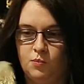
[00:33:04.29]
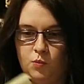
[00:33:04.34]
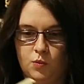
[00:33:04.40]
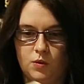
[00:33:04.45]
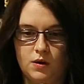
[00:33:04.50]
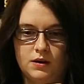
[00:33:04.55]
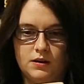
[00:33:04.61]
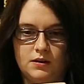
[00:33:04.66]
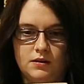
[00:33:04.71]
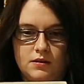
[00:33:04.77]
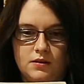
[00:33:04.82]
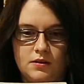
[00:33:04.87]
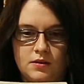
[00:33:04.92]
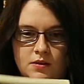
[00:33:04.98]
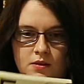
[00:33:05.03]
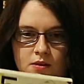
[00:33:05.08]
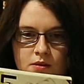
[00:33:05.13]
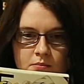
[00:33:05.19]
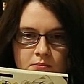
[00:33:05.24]
1,
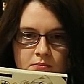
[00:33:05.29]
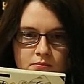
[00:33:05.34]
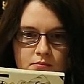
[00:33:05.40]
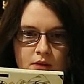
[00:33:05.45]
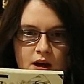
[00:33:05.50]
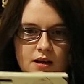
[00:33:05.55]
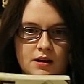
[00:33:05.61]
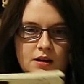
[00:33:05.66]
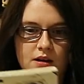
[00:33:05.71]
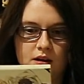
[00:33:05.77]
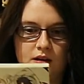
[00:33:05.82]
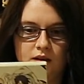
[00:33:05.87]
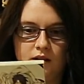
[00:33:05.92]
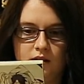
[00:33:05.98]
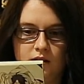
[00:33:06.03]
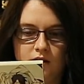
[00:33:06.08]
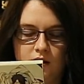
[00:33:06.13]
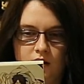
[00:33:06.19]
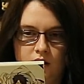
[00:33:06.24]
the manga,
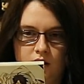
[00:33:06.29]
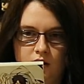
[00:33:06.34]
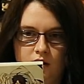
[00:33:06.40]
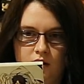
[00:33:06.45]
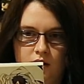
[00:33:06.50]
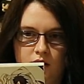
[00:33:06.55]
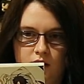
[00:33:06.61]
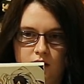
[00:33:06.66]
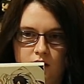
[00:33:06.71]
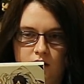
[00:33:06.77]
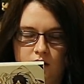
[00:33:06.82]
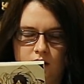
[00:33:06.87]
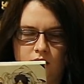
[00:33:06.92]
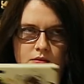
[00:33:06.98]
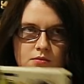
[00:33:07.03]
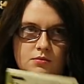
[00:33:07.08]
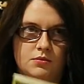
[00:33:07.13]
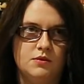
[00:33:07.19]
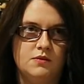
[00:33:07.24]

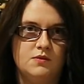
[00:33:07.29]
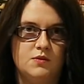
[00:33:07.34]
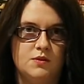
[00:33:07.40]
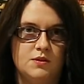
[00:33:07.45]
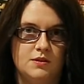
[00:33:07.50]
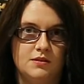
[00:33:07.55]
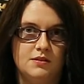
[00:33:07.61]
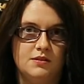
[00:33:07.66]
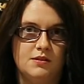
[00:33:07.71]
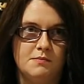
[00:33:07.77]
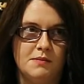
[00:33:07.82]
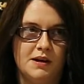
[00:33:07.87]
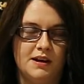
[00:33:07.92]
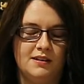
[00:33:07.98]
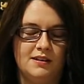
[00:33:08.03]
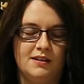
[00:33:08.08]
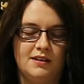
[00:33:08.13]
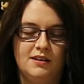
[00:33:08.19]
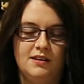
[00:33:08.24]
of course the
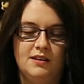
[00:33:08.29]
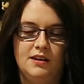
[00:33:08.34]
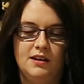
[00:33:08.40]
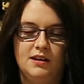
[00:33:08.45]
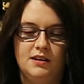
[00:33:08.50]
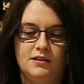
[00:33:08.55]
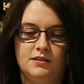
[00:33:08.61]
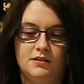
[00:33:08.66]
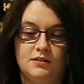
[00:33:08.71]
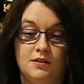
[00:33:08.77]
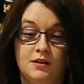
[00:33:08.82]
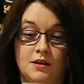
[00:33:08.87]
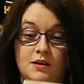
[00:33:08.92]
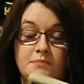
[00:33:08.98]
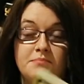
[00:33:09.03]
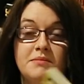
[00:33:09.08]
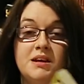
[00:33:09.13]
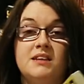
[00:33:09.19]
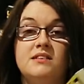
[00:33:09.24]
manga,
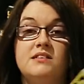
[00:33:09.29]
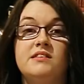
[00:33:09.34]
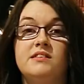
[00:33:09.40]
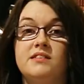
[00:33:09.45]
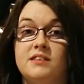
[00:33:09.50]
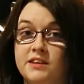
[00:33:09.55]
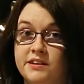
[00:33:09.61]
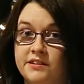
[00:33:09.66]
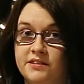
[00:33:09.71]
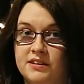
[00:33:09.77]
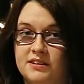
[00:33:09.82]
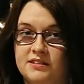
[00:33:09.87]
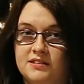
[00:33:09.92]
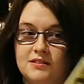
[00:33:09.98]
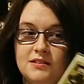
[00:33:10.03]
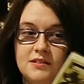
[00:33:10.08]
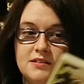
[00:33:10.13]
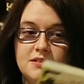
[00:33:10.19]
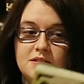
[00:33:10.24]
the main
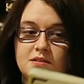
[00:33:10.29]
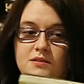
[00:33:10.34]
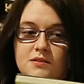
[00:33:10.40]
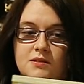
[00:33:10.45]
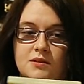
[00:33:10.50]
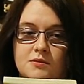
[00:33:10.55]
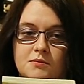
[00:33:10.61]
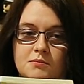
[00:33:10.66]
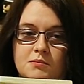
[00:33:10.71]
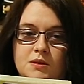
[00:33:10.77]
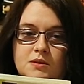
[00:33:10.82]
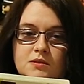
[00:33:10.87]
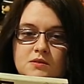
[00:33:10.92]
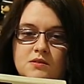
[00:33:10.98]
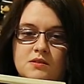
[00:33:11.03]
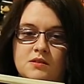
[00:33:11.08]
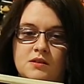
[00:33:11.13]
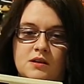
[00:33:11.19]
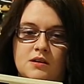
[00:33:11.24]
series. So
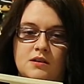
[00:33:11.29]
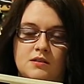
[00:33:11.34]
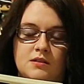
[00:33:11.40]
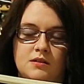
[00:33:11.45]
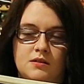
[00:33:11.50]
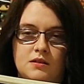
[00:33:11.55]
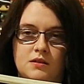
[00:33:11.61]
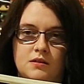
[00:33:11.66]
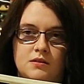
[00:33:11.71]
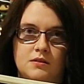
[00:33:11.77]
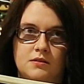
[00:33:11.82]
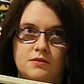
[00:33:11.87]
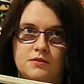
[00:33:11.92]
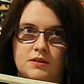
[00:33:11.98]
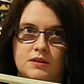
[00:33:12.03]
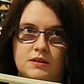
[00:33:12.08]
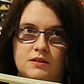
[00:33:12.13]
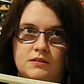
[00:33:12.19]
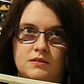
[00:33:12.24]
most of the other Log
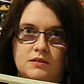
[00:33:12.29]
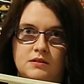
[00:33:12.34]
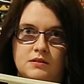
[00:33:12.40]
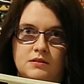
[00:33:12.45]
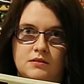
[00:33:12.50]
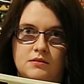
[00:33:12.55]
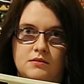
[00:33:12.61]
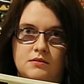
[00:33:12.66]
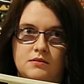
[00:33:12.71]
Horizon